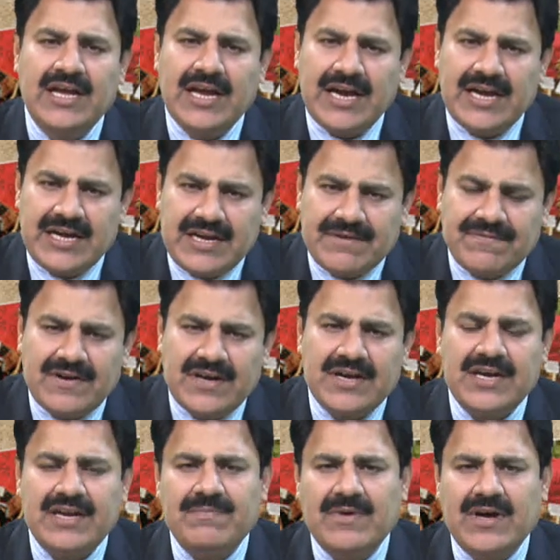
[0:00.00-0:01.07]
and
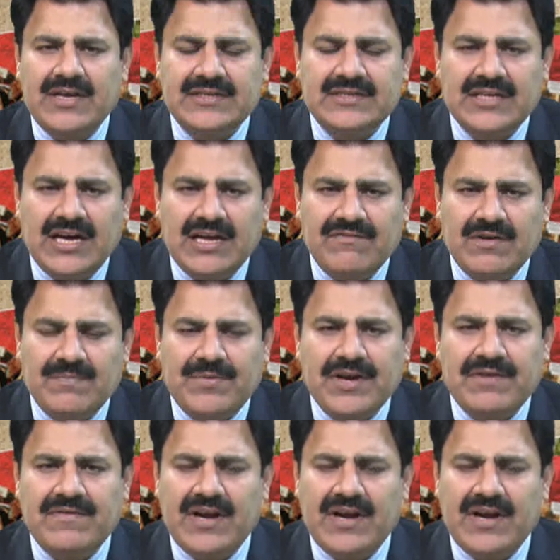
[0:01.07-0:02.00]
definitely Pakistan will brief.